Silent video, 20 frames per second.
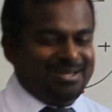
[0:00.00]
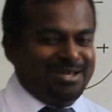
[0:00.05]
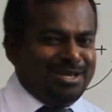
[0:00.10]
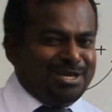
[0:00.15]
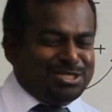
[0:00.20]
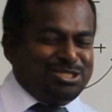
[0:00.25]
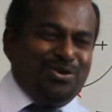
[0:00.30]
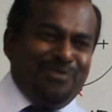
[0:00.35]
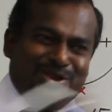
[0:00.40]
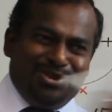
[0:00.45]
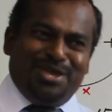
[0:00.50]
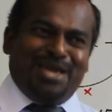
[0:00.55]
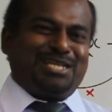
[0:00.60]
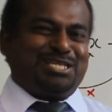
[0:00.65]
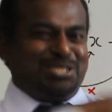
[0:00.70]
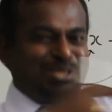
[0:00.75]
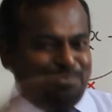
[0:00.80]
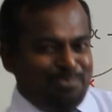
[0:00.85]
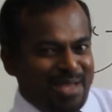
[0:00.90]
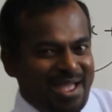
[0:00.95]
So when you
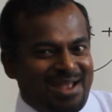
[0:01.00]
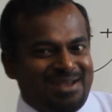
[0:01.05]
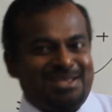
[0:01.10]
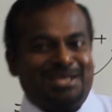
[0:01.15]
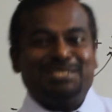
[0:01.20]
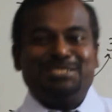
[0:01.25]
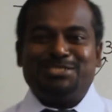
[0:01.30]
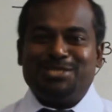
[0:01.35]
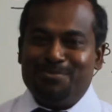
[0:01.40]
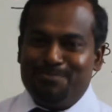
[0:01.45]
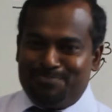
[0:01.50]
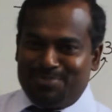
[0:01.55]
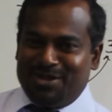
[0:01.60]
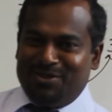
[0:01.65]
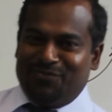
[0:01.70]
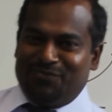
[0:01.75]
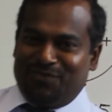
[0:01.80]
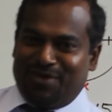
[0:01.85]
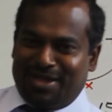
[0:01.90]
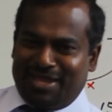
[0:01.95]
expand and
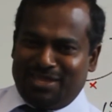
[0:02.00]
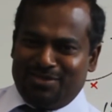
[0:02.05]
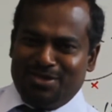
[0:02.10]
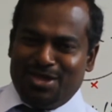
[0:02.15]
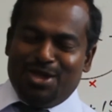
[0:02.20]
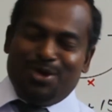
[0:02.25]
simplify,